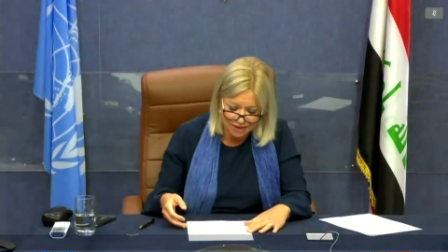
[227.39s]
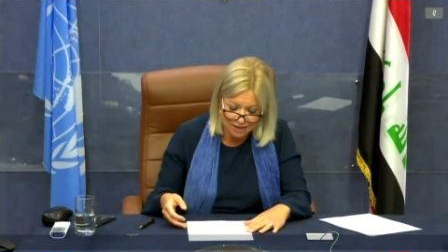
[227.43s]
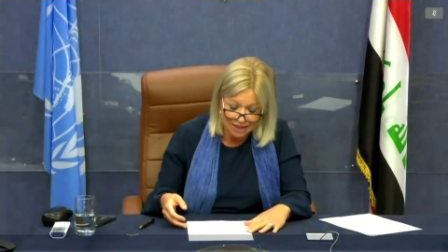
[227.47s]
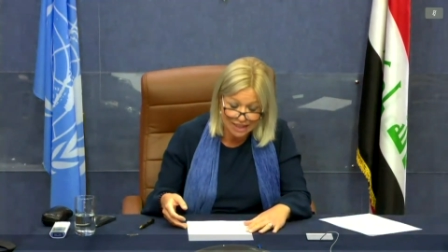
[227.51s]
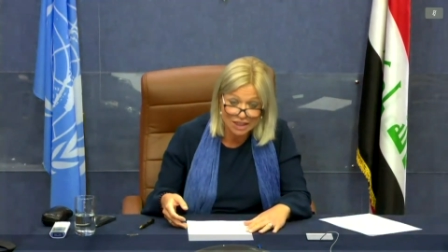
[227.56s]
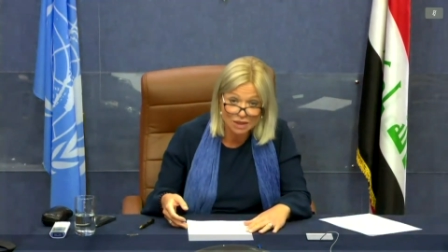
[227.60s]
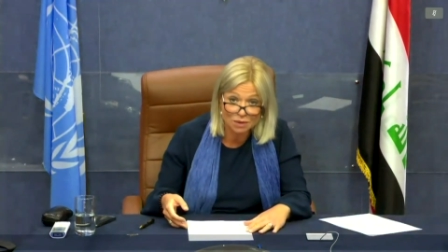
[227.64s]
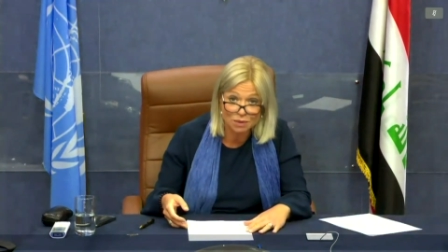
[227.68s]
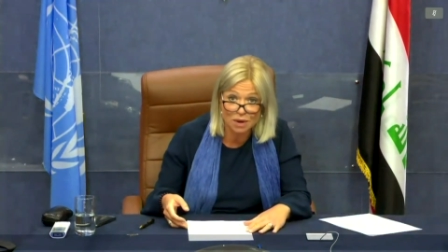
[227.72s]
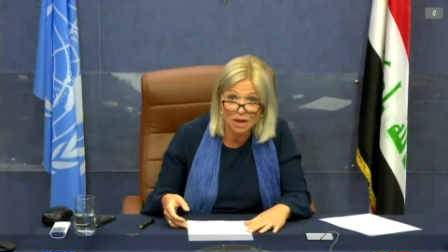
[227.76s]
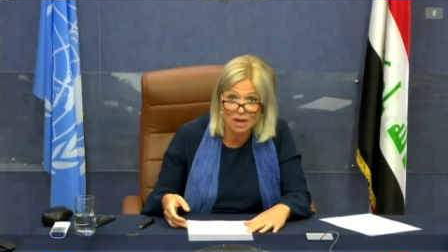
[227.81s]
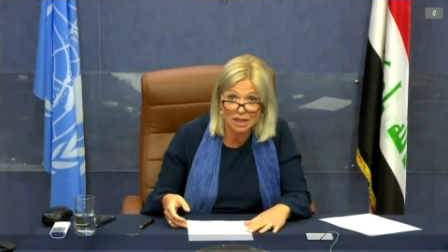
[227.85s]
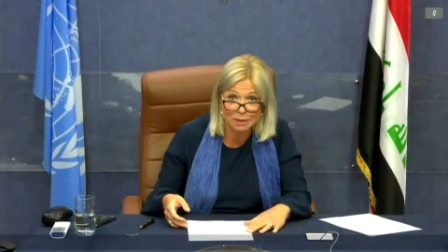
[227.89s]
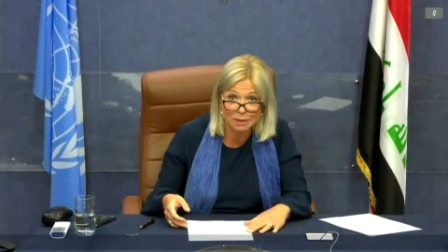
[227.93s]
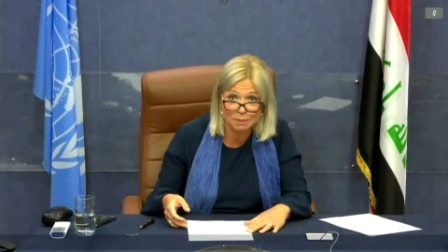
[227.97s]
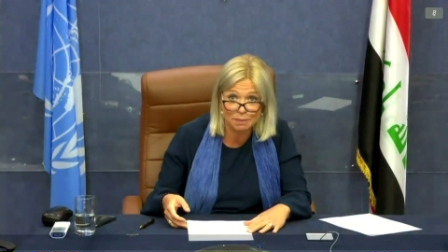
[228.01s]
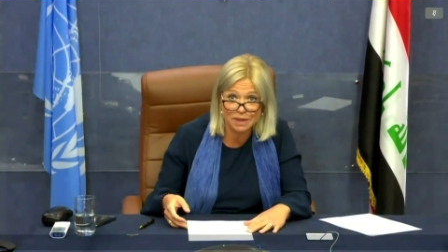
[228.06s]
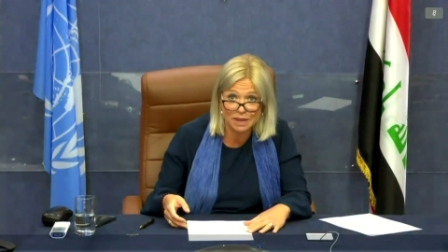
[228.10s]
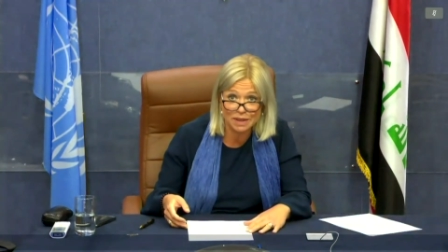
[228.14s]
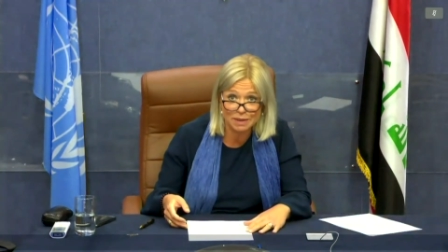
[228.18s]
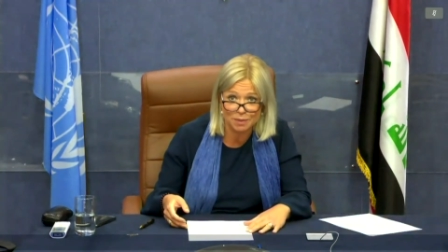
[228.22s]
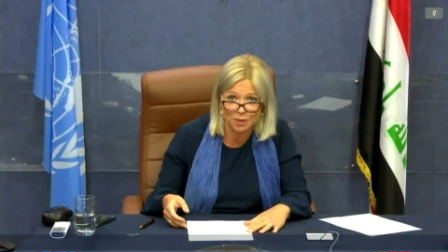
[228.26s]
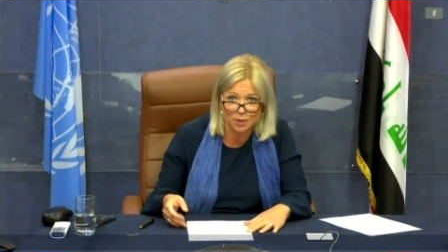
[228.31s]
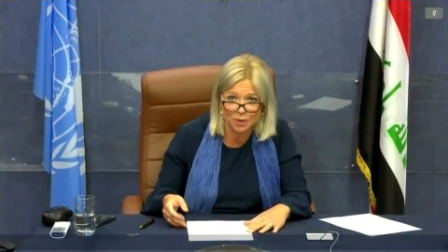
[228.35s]
the Iraqi
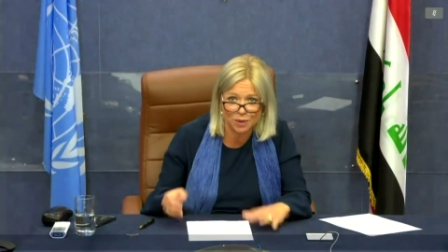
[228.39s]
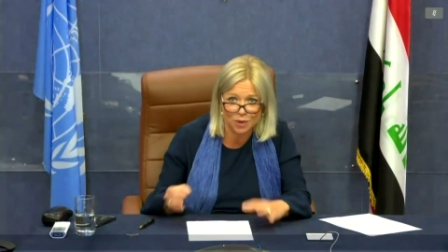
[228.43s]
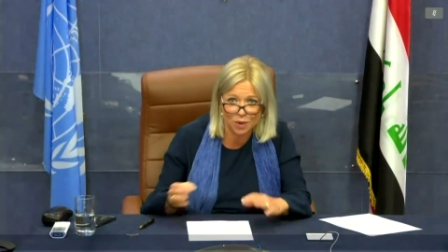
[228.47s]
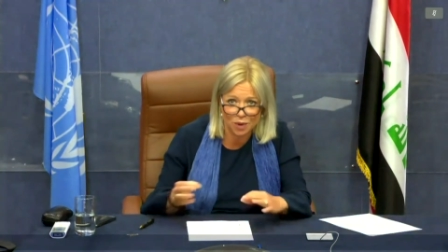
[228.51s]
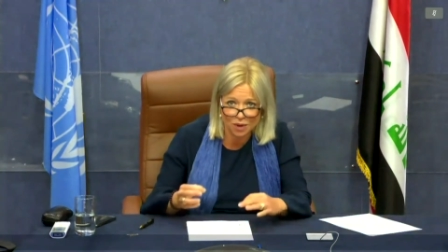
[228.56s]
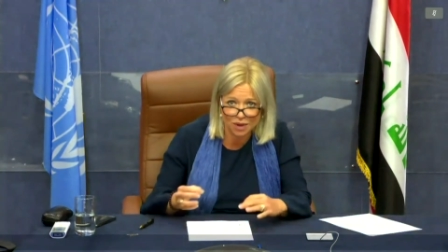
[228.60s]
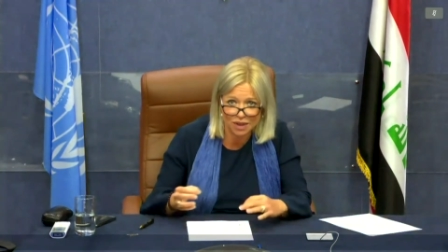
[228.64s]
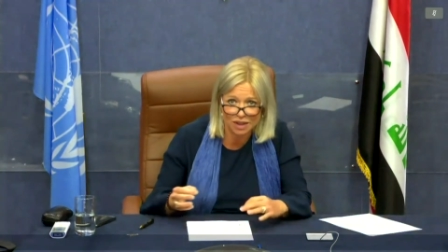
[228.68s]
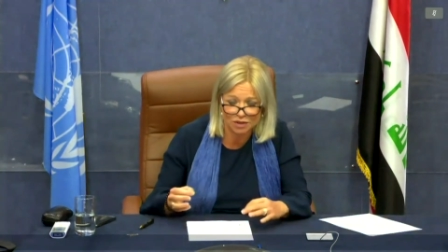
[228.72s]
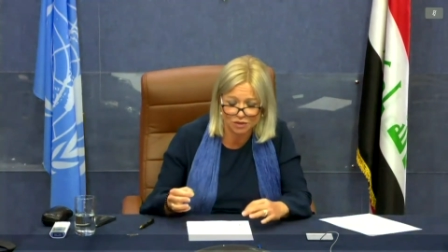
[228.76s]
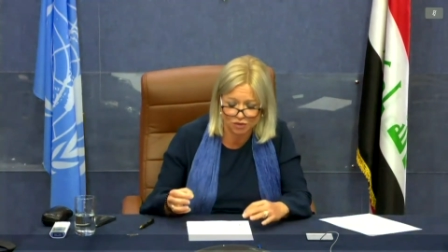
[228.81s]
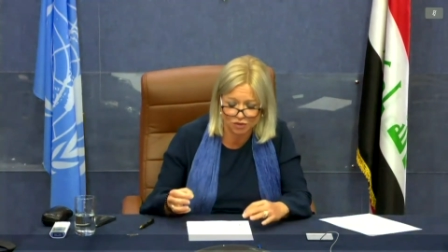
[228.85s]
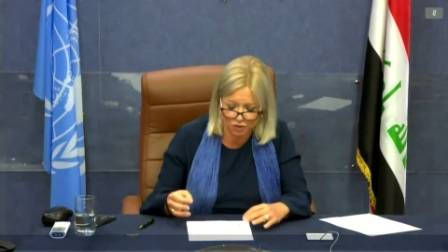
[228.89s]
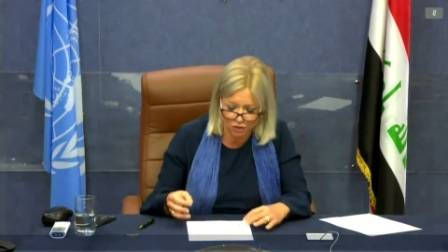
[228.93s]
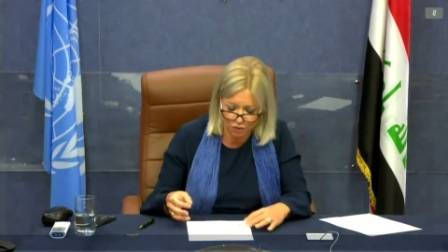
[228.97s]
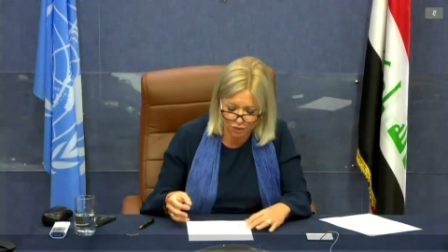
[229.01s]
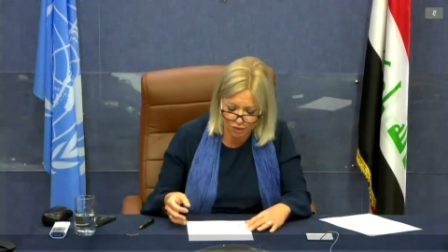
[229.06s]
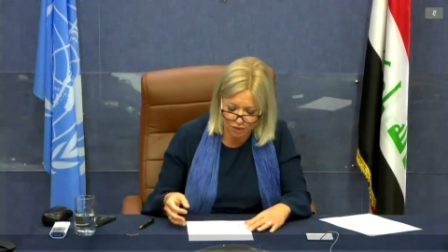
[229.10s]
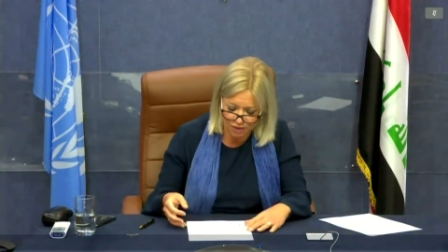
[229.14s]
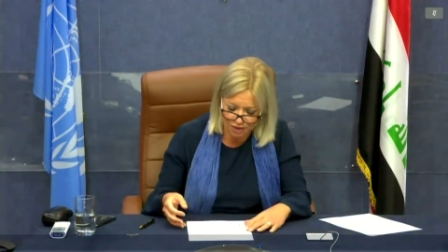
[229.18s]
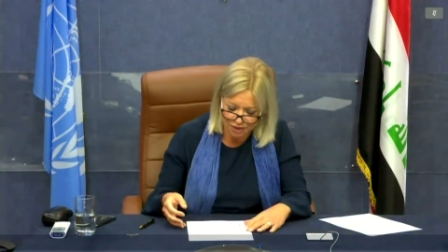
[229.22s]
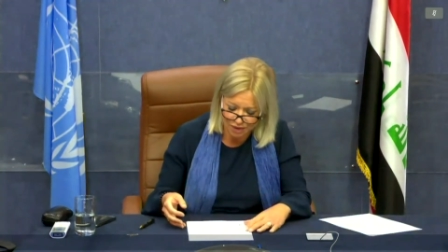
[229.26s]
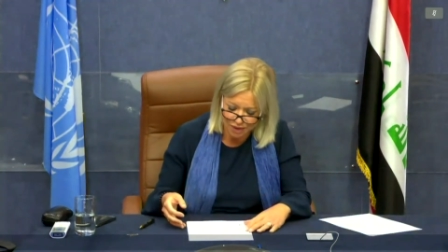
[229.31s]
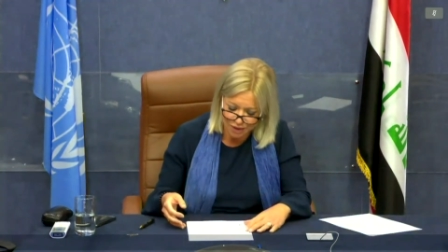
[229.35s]
people calling
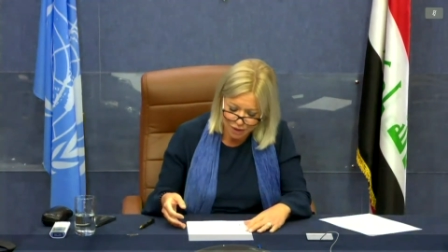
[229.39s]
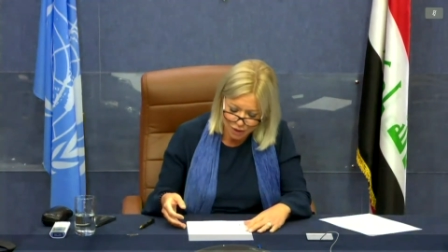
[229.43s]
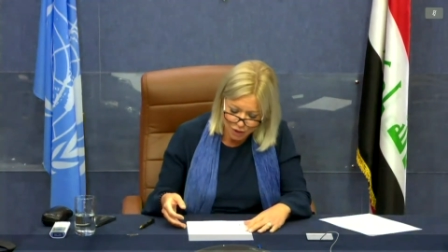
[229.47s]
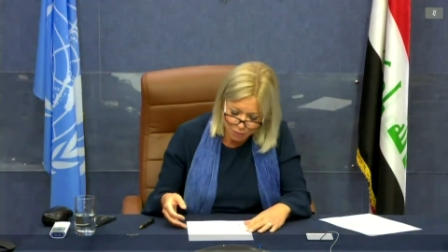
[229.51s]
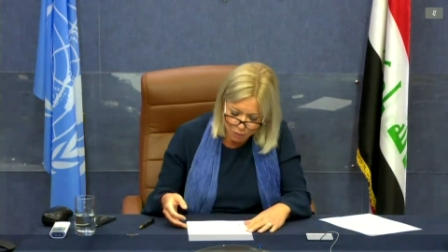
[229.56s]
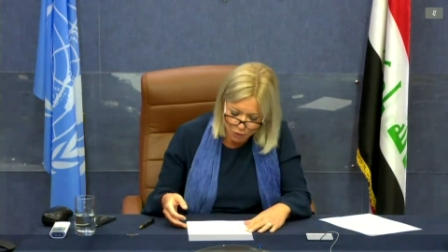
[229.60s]
for